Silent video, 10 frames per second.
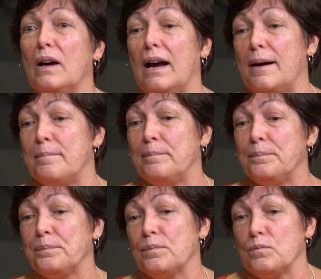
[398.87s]
Um,
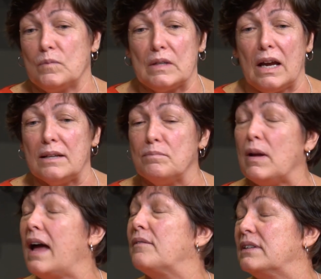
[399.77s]
I
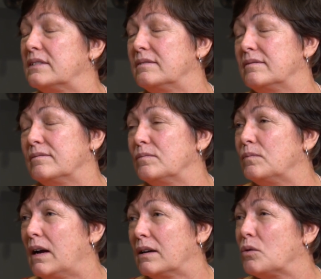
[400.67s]
have
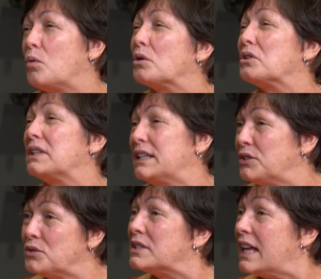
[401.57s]
a, a quarterly
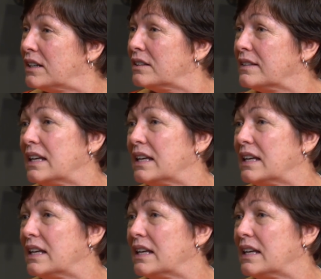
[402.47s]
newsletter